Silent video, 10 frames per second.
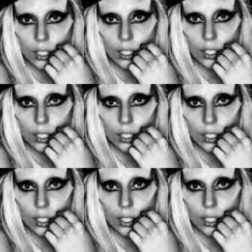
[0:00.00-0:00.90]

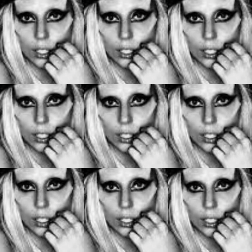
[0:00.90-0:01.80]

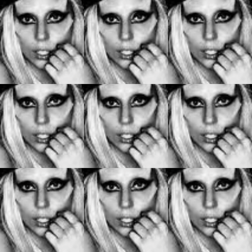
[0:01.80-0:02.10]
[no speech]